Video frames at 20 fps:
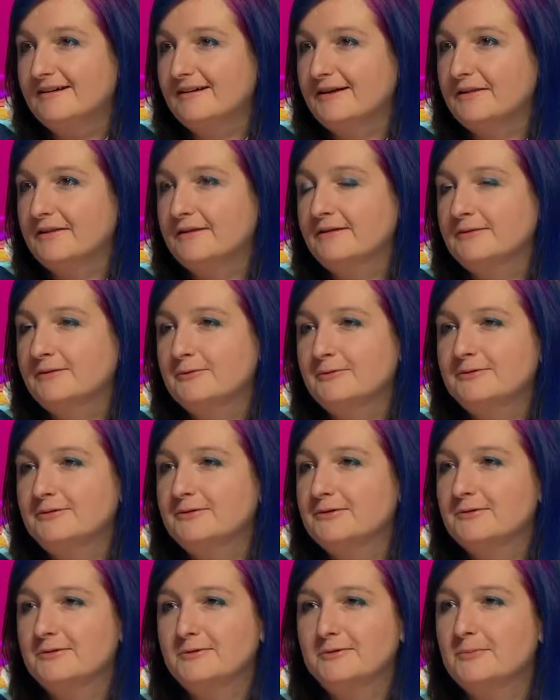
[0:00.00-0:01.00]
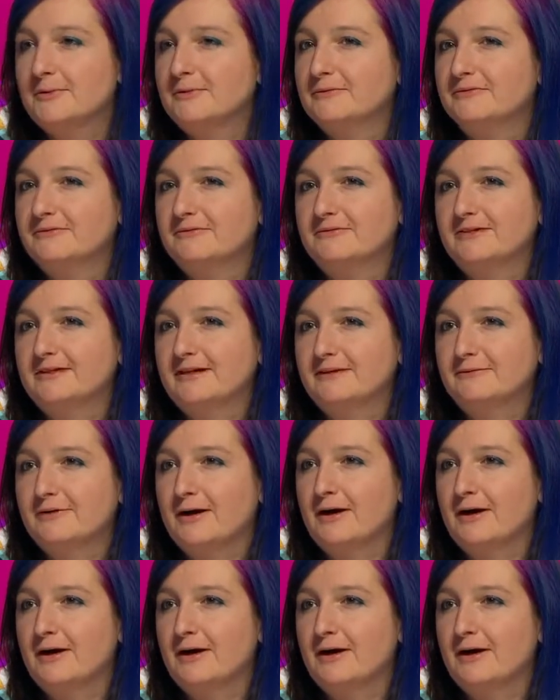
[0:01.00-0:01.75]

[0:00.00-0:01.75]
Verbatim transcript: I think there was a group of kind of